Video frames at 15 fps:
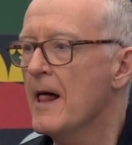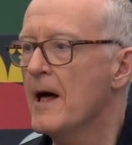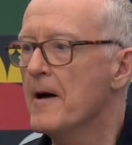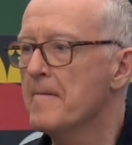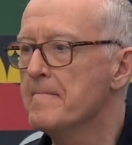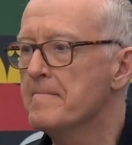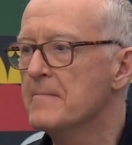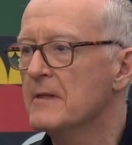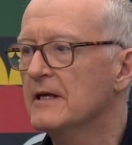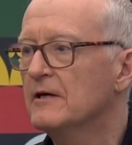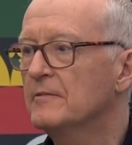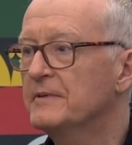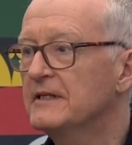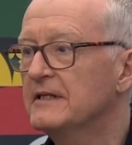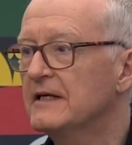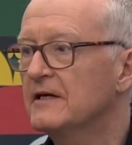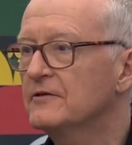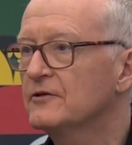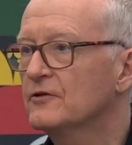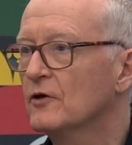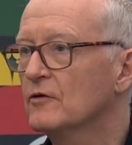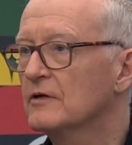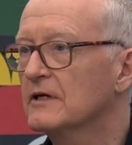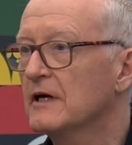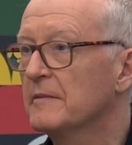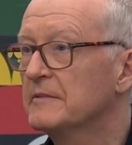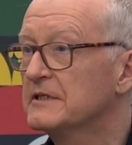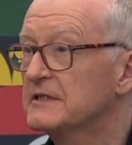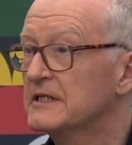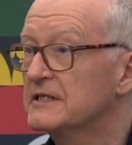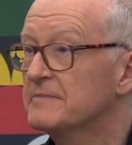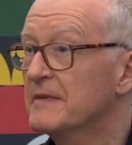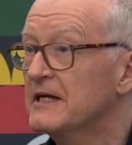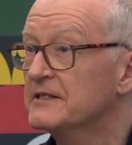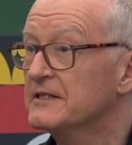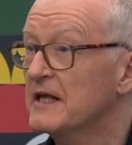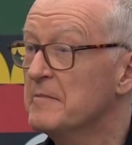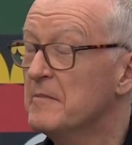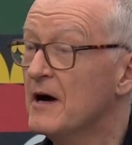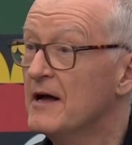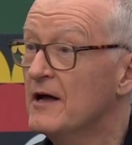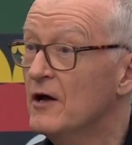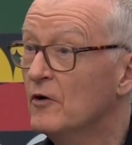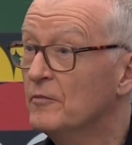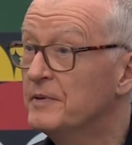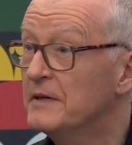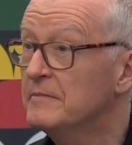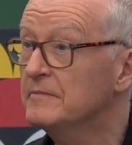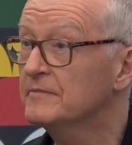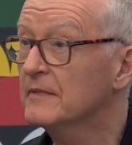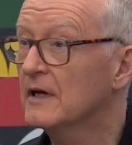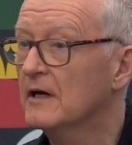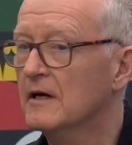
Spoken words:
He'll be the underdog coming to this match. That might help him.